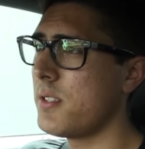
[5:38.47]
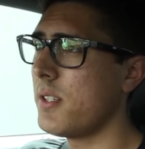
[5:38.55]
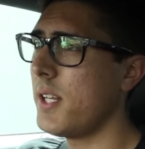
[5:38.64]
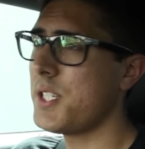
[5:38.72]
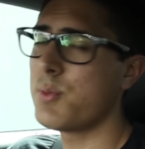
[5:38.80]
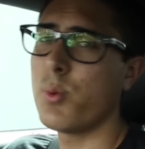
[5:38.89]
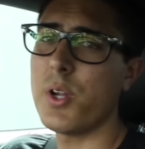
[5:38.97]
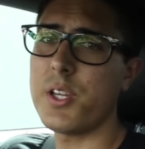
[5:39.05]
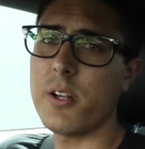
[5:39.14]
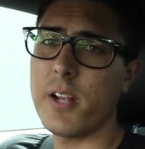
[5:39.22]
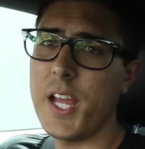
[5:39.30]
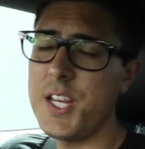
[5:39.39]
the less
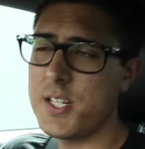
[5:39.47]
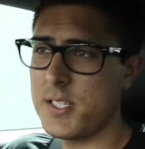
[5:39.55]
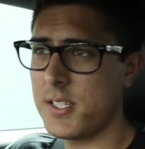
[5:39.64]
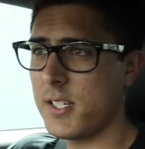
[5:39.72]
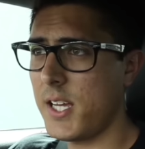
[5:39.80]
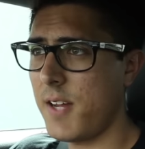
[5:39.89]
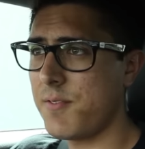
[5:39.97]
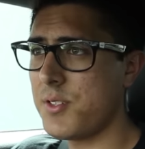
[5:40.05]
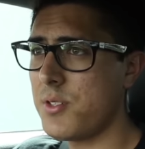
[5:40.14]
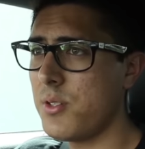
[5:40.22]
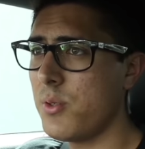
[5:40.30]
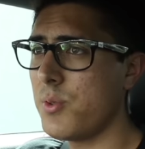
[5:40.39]
work your engine's gonna have to
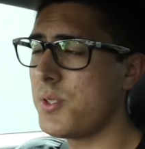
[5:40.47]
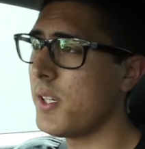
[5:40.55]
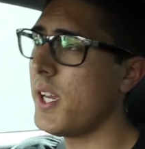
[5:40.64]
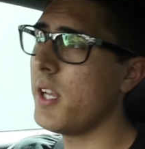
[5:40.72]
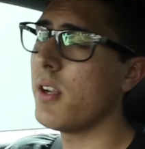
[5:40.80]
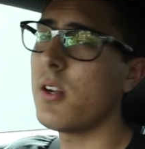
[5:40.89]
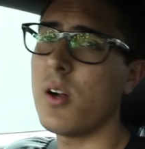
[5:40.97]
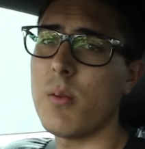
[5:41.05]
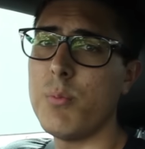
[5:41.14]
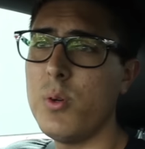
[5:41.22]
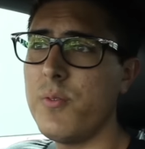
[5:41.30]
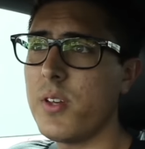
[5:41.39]
do to get your car
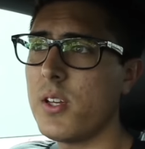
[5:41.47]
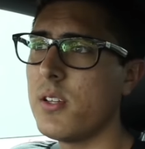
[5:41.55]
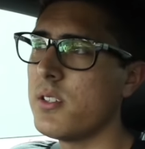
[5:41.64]
moving.